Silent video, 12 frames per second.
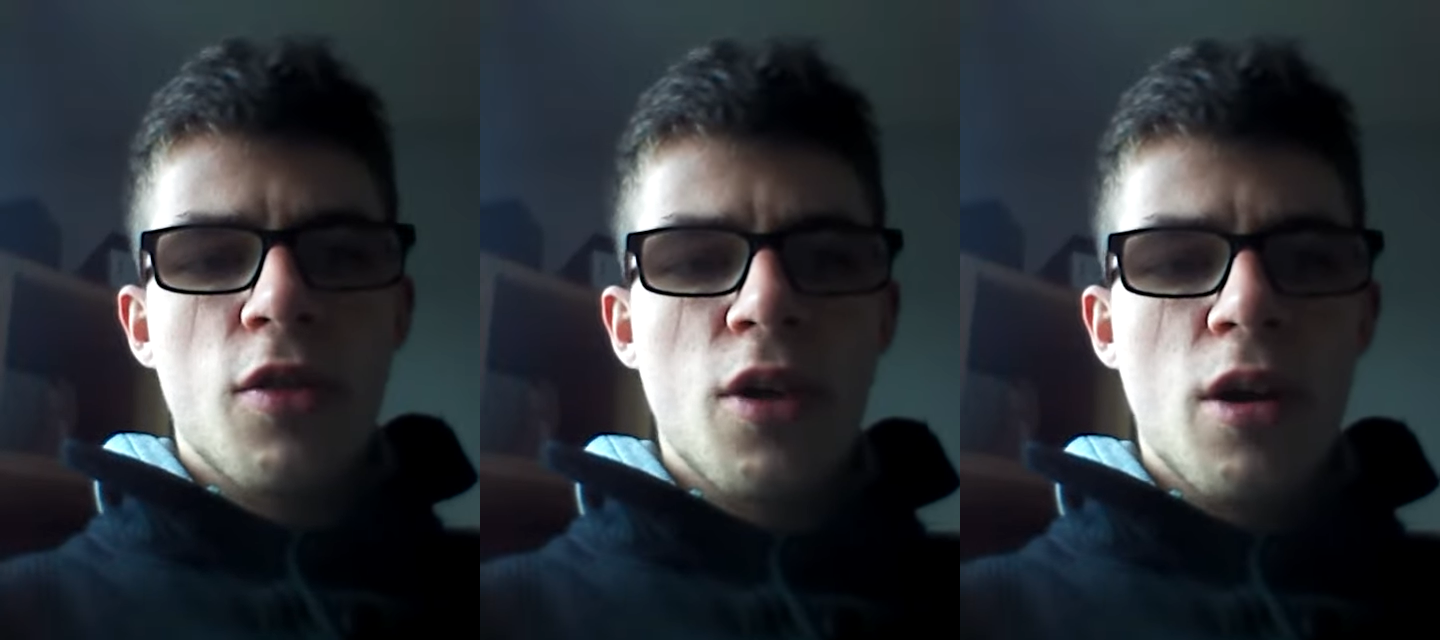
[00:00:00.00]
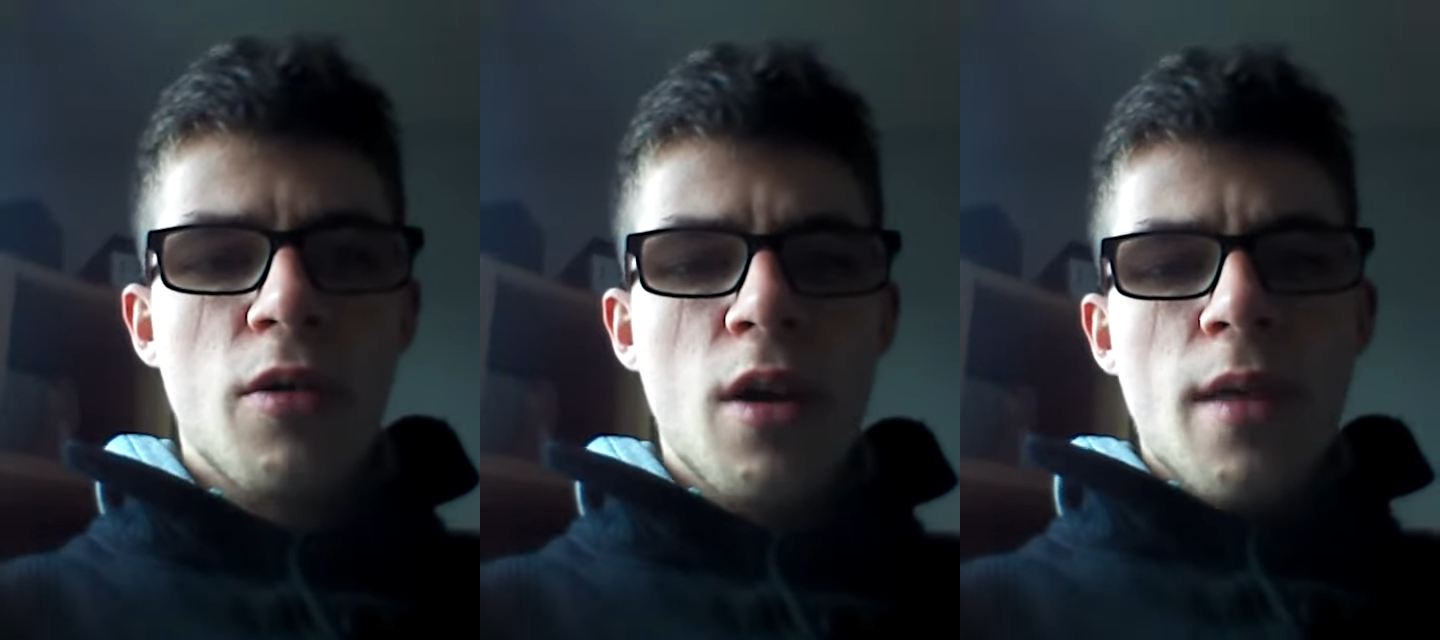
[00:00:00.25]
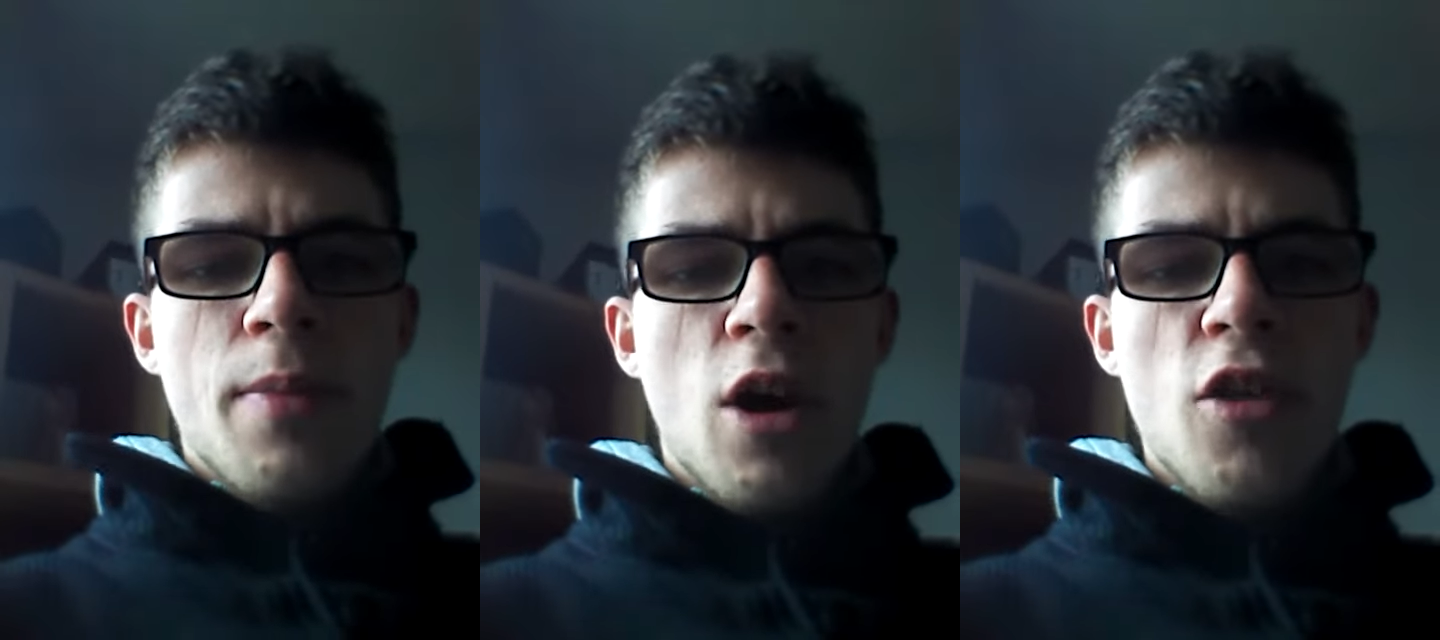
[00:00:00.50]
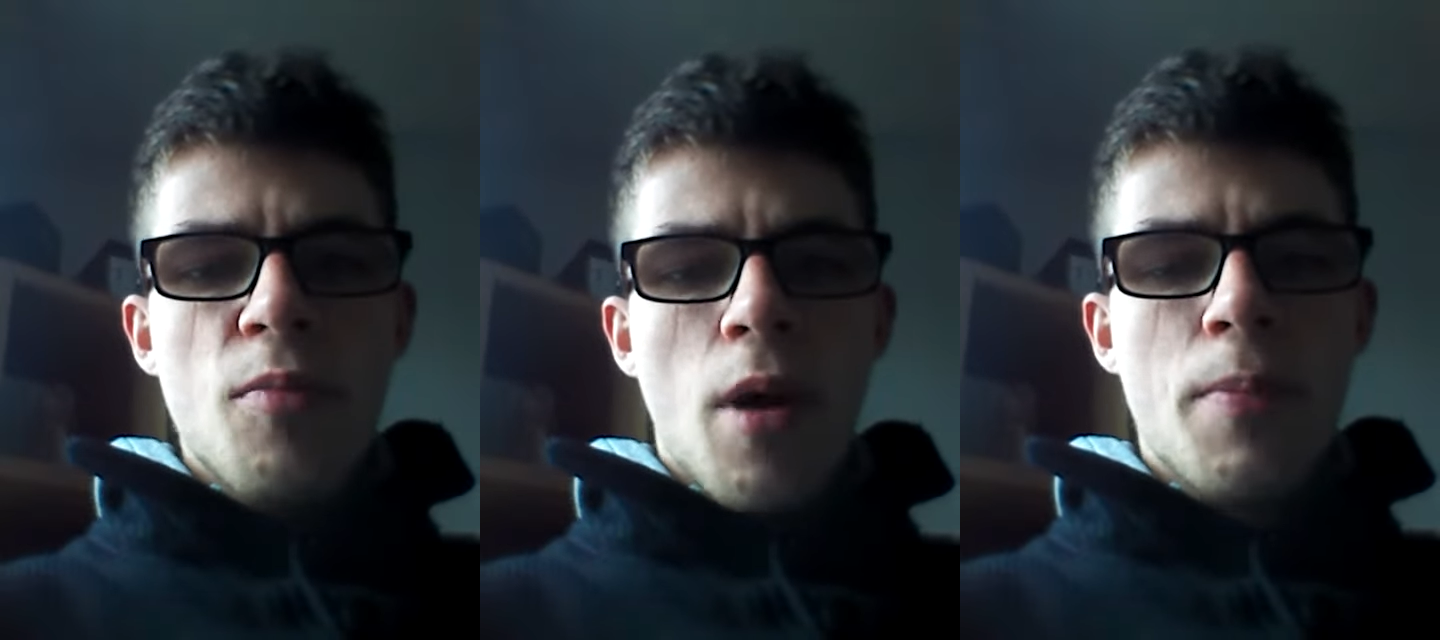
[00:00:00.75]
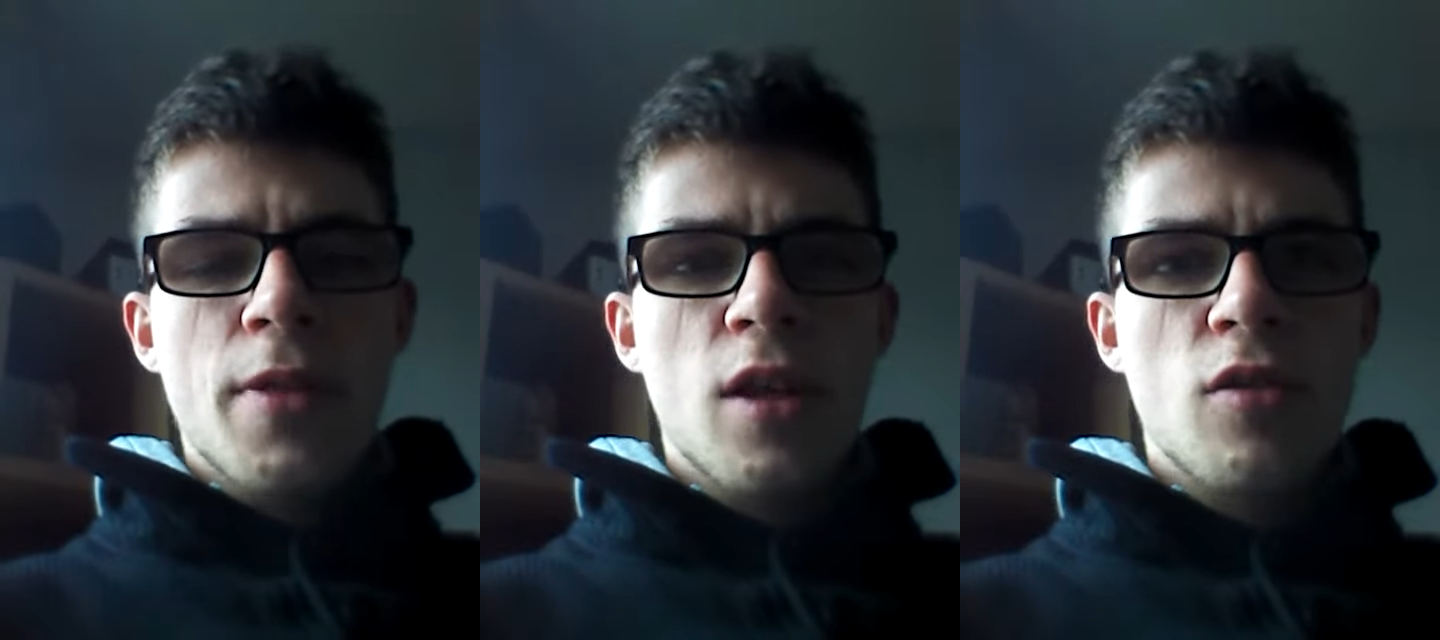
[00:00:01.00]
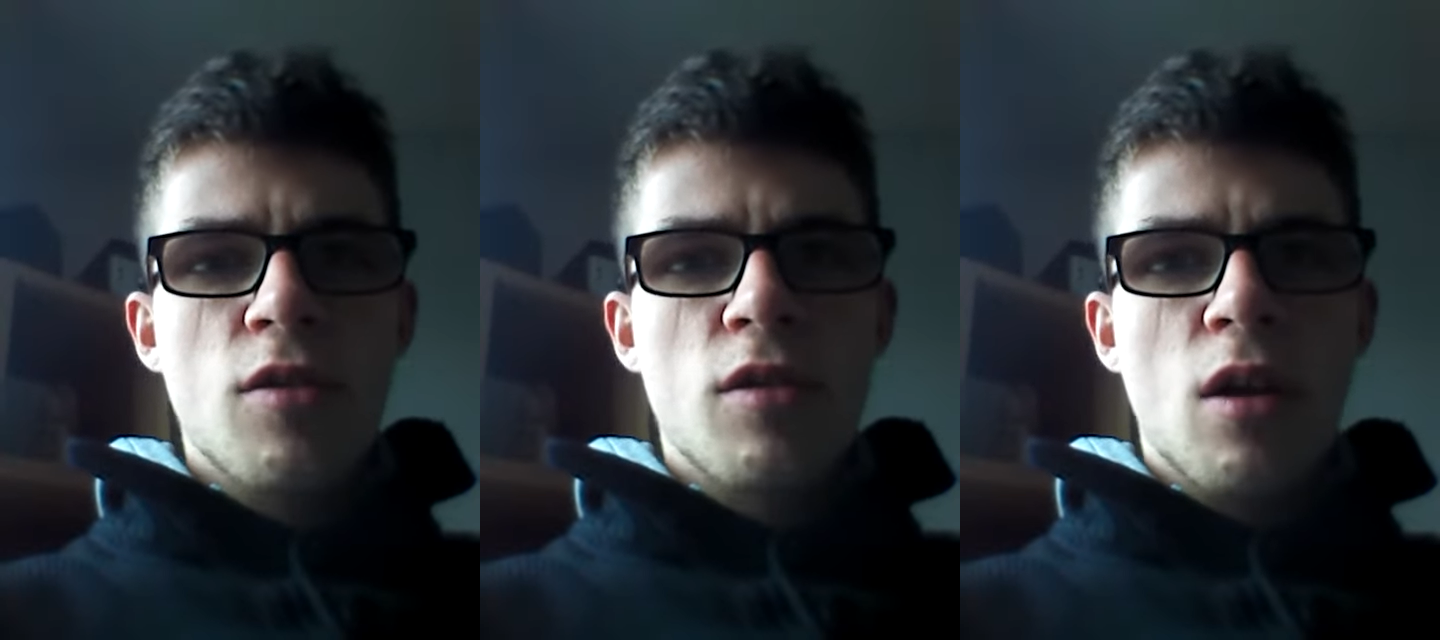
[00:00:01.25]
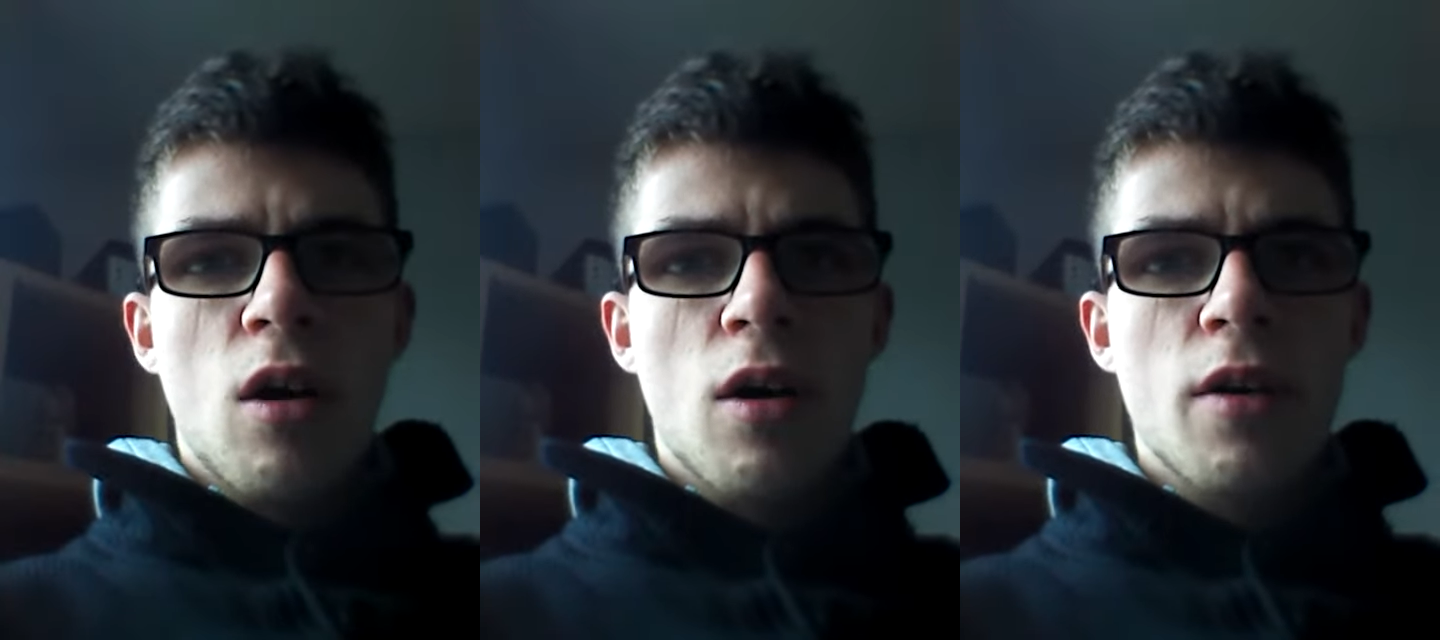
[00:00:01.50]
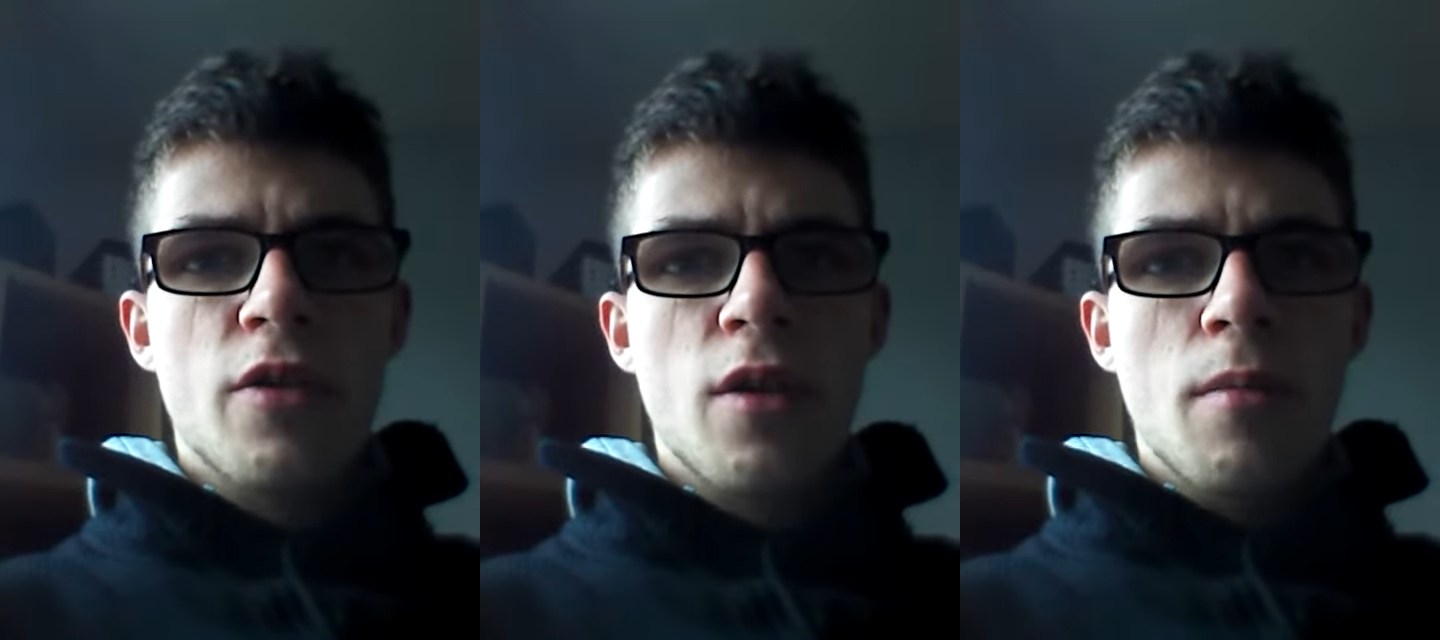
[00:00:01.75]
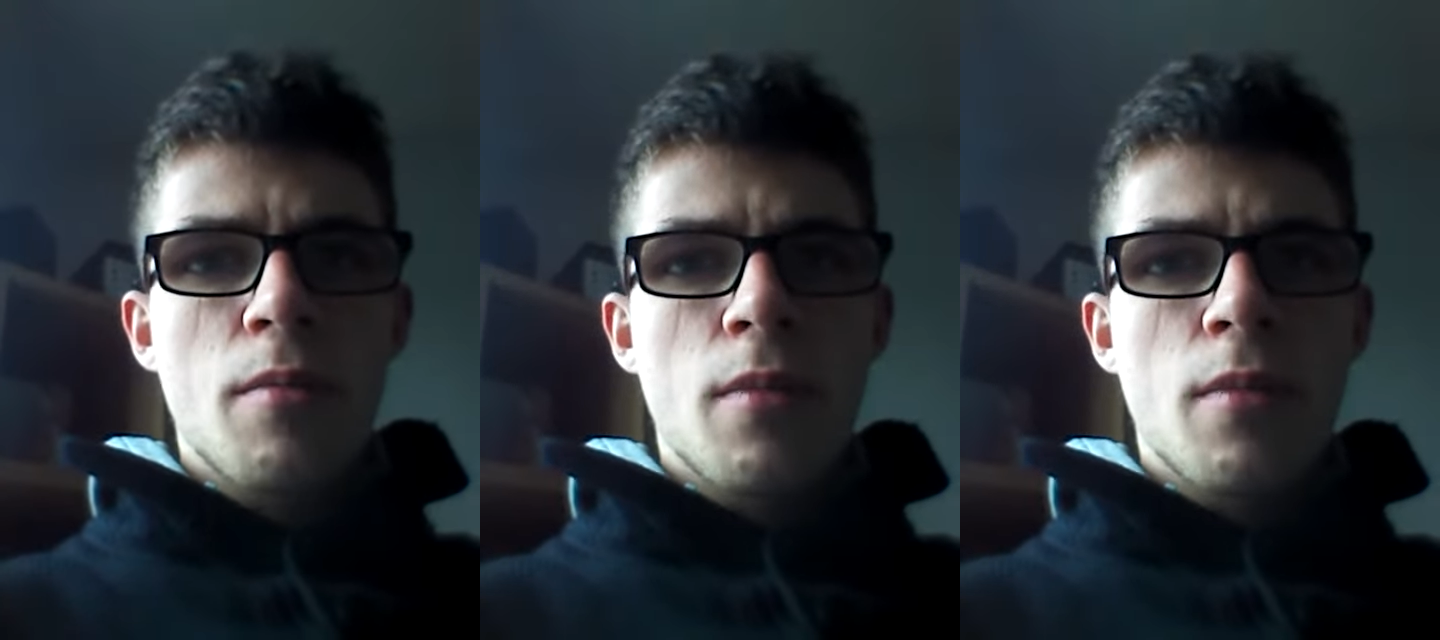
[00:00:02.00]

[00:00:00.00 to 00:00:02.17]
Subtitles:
So those are my predictions, guys.